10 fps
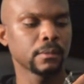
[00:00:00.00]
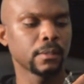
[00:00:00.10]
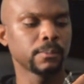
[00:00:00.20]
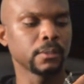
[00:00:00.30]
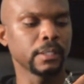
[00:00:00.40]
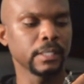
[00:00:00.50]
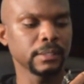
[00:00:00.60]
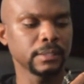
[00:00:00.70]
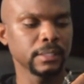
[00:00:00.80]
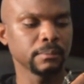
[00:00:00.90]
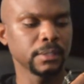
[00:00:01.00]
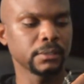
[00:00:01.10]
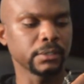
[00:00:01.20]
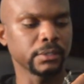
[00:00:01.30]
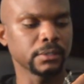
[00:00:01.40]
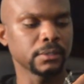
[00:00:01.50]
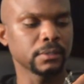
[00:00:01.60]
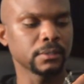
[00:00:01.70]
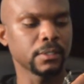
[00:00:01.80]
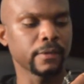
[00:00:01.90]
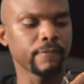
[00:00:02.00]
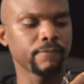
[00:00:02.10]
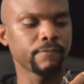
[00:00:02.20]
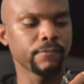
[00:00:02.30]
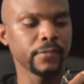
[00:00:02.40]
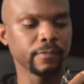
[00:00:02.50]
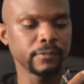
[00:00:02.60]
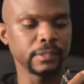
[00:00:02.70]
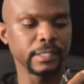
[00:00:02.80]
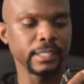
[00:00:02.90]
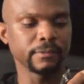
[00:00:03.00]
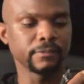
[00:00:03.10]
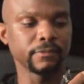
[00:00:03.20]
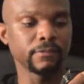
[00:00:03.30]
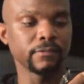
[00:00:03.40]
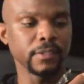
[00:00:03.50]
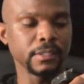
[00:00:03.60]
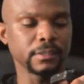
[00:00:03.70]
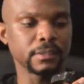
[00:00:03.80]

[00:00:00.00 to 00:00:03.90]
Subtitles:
up to 18 meters or 59 feet.